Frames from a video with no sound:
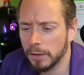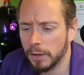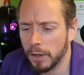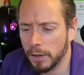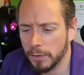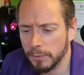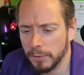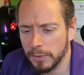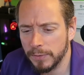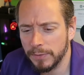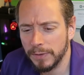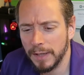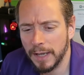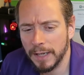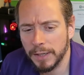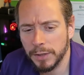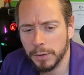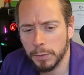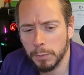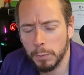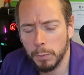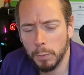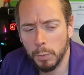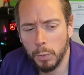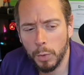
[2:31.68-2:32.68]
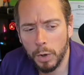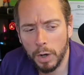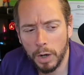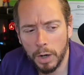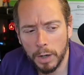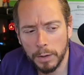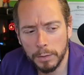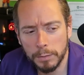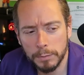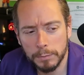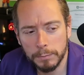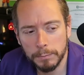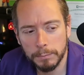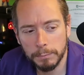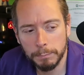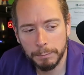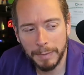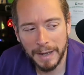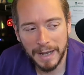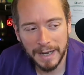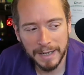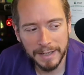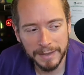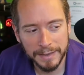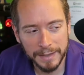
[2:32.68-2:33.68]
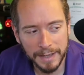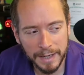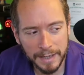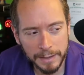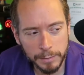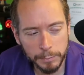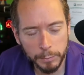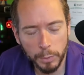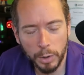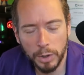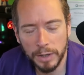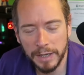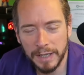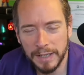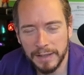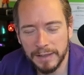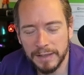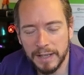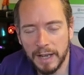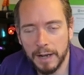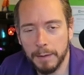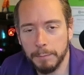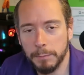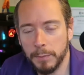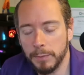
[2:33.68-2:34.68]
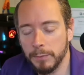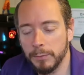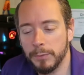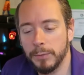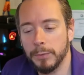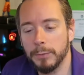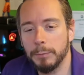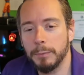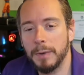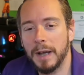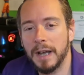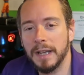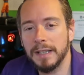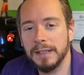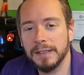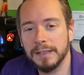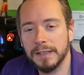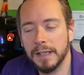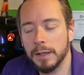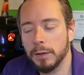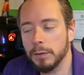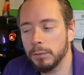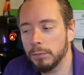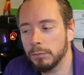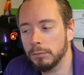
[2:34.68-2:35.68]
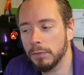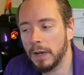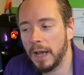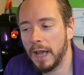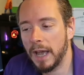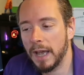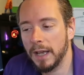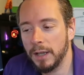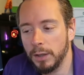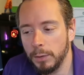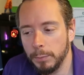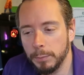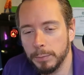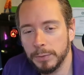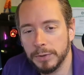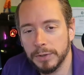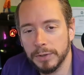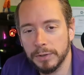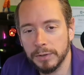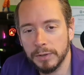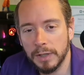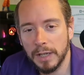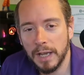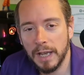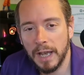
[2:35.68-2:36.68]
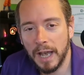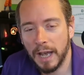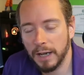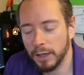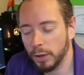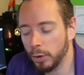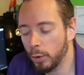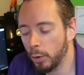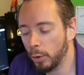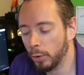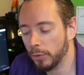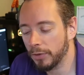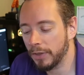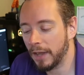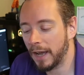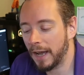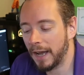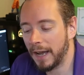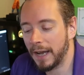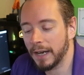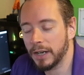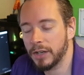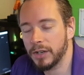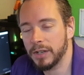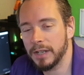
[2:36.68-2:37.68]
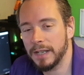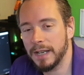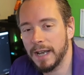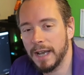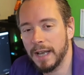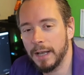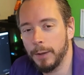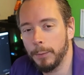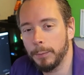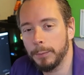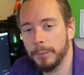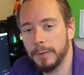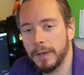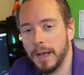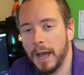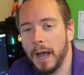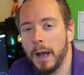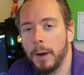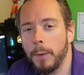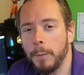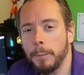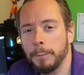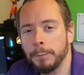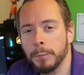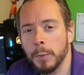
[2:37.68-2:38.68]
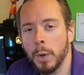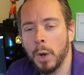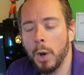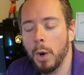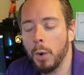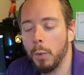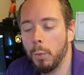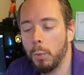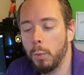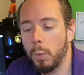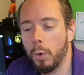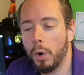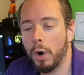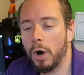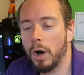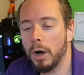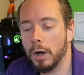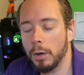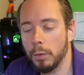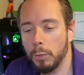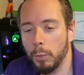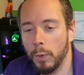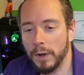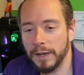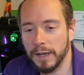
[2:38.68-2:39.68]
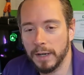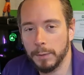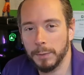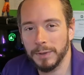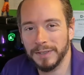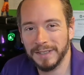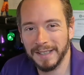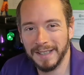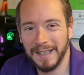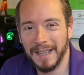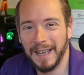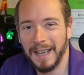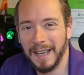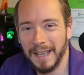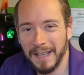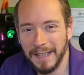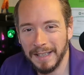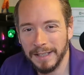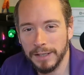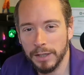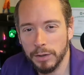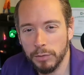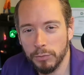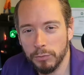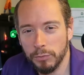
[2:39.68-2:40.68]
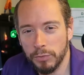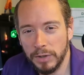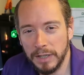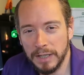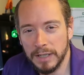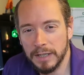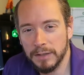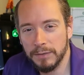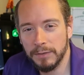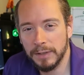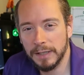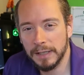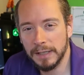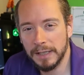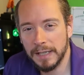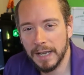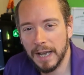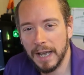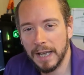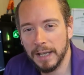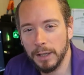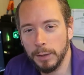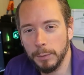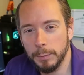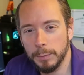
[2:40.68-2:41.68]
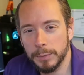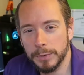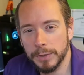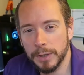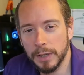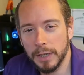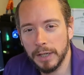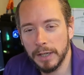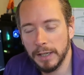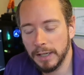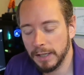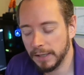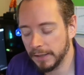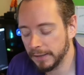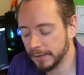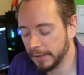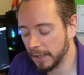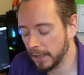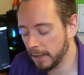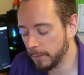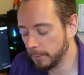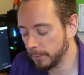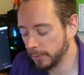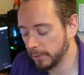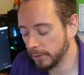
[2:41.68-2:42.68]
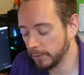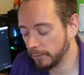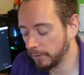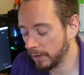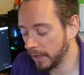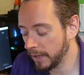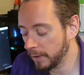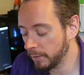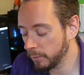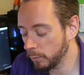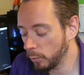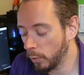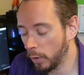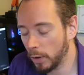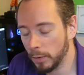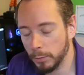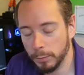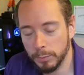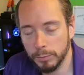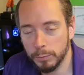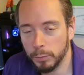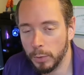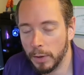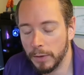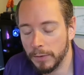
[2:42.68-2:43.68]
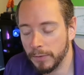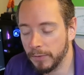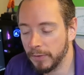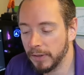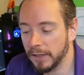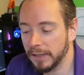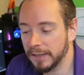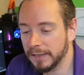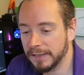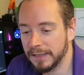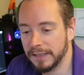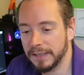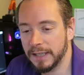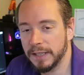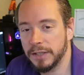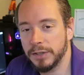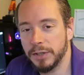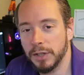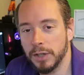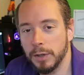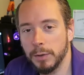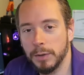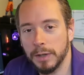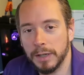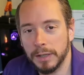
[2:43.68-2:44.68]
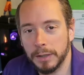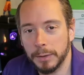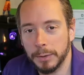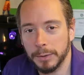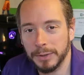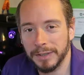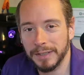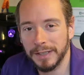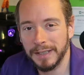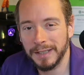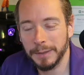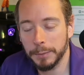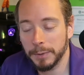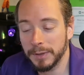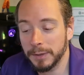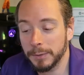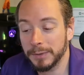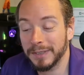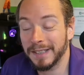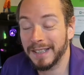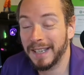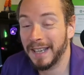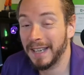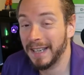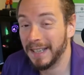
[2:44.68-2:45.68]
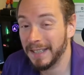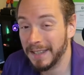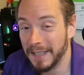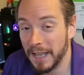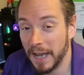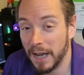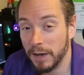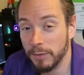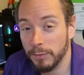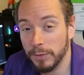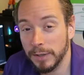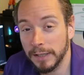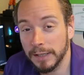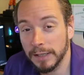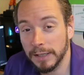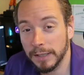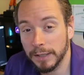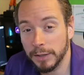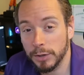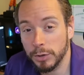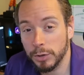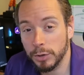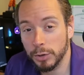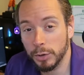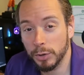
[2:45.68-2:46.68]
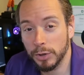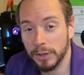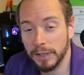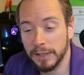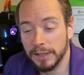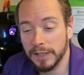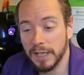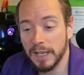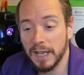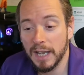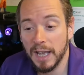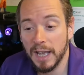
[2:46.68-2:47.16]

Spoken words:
on reflection, what back then, what in that month of mindset helped, and could that actually help now? What, when I was a kid, really, really helped in terms of like, what things did I do when I was a kid that I really enjoyed,